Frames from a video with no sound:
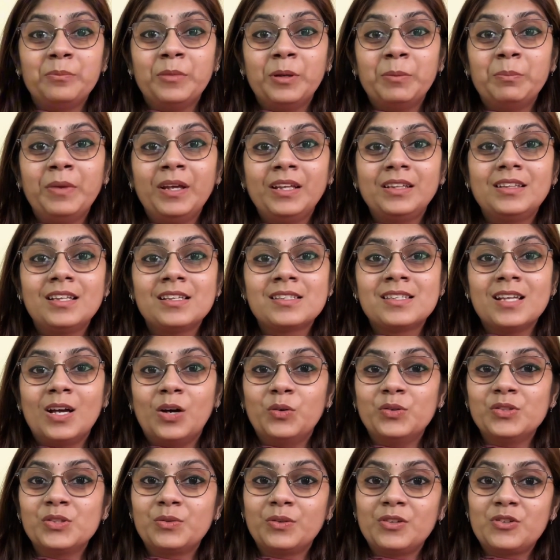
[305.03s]
mimic the
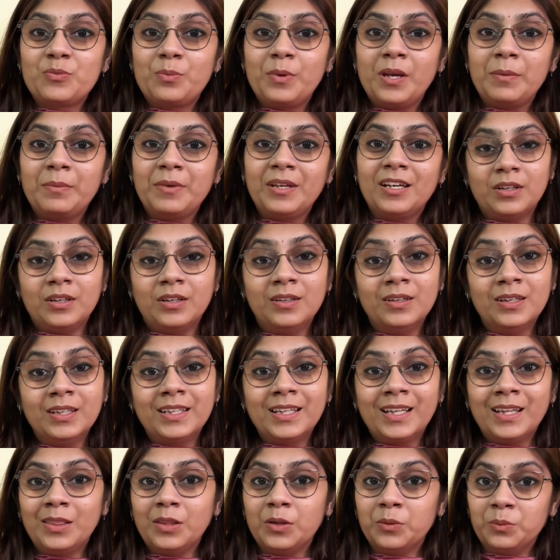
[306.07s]
sounds which baby
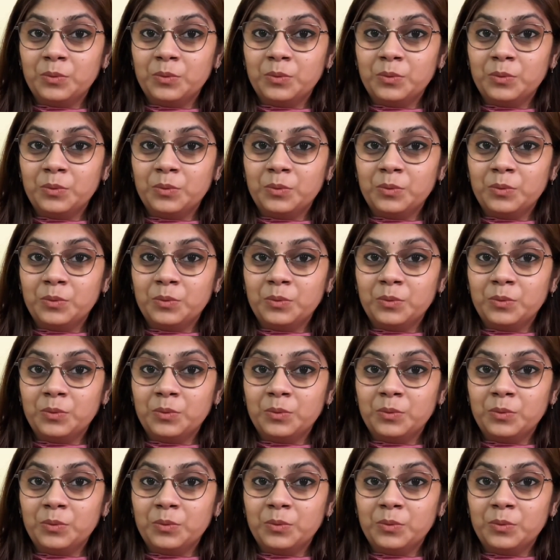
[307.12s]
heard in the